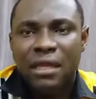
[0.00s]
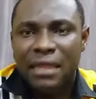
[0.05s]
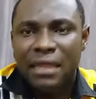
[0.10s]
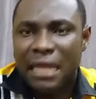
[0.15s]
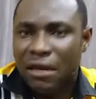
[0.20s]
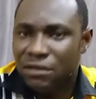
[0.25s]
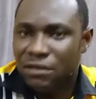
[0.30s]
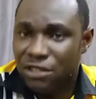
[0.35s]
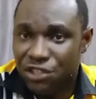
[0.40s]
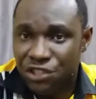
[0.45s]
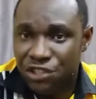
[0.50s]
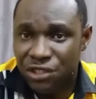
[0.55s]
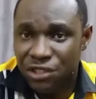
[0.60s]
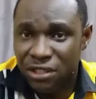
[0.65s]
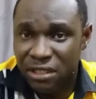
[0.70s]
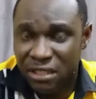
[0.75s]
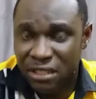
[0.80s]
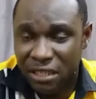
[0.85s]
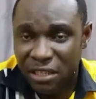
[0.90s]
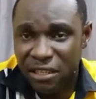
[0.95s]
Now,
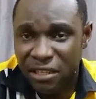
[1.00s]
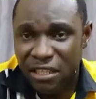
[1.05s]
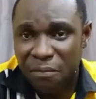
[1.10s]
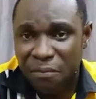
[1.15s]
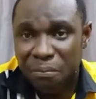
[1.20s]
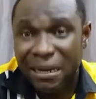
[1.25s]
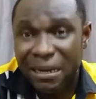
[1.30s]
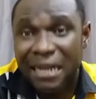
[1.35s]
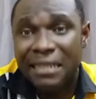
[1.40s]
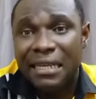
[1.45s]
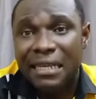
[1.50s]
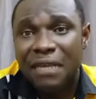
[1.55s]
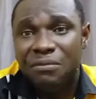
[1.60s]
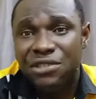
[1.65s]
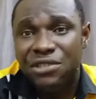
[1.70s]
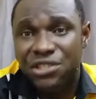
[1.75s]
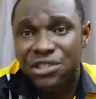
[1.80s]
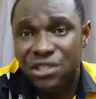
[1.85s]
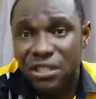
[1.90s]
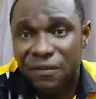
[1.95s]
the
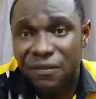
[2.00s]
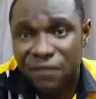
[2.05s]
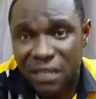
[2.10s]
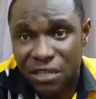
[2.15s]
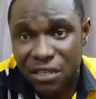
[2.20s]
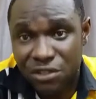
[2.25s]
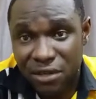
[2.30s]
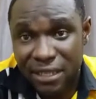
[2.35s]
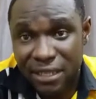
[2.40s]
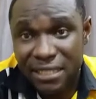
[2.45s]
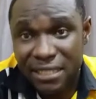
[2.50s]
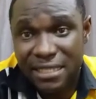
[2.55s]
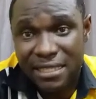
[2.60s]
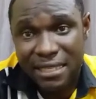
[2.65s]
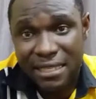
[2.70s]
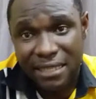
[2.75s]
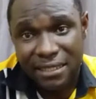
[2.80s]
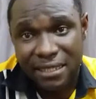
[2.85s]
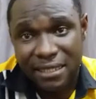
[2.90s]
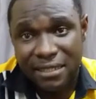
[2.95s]
paradigm shift has already
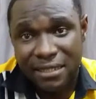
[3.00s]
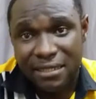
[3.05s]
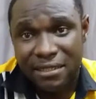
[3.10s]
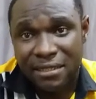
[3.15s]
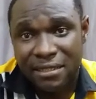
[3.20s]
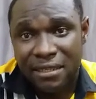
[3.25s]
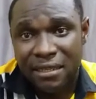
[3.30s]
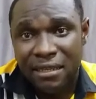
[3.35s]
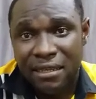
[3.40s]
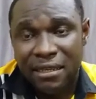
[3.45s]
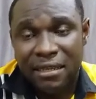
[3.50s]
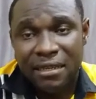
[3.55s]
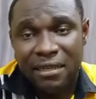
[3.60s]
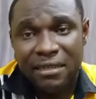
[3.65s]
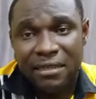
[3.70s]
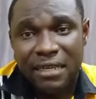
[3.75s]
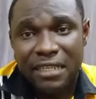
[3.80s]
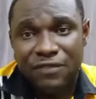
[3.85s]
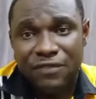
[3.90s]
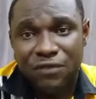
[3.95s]
started,
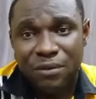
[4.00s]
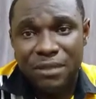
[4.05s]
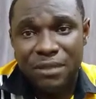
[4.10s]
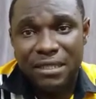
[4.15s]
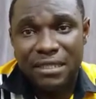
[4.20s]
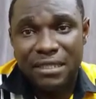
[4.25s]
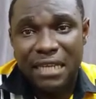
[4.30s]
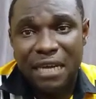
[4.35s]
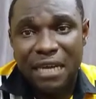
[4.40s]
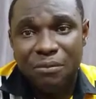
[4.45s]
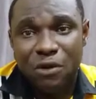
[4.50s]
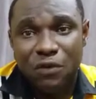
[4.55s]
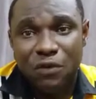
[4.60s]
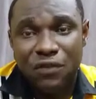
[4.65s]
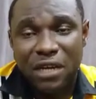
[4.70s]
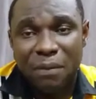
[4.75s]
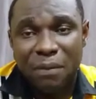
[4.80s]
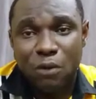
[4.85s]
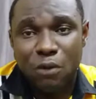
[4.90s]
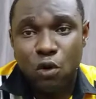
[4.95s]
right from the time
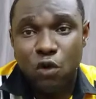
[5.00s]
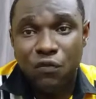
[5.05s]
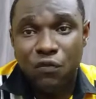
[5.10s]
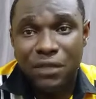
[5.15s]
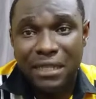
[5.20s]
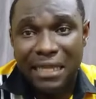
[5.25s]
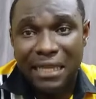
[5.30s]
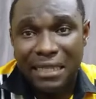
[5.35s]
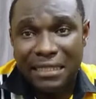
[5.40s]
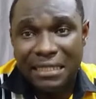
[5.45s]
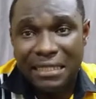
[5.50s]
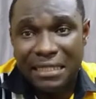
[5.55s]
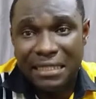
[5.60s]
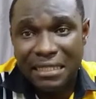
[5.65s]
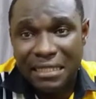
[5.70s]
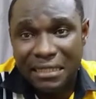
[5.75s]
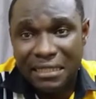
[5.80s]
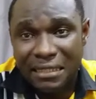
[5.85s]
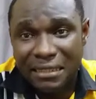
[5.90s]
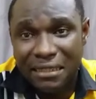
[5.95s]
of
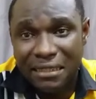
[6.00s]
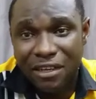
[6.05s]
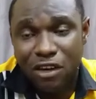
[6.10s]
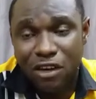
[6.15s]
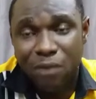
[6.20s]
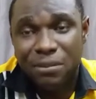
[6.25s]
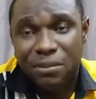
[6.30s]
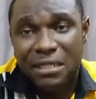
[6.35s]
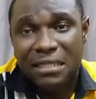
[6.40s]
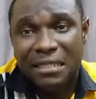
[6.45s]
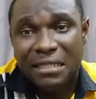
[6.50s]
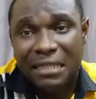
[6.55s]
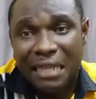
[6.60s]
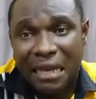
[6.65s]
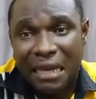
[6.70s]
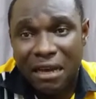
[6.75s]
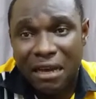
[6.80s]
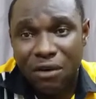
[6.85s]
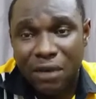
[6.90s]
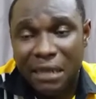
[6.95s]
COVID-19 up to
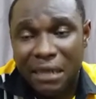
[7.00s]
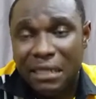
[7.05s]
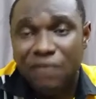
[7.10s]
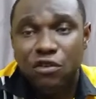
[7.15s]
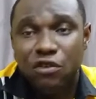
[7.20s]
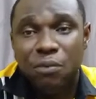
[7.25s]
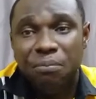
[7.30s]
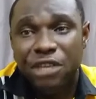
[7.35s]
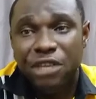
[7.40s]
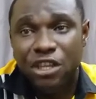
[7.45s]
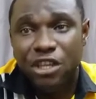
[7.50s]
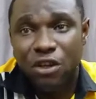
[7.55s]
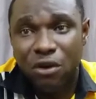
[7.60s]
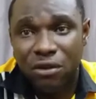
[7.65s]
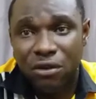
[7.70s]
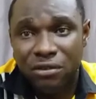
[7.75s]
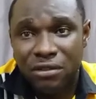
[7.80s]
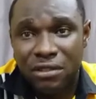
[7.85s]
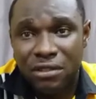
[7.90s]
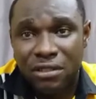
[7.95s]
now and even
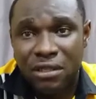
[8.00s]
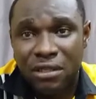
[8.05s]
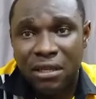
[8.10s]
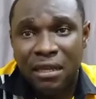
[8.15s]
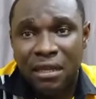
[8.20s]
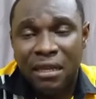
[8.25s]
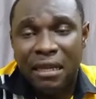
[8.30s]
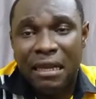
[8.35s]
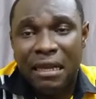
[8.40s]
beyond.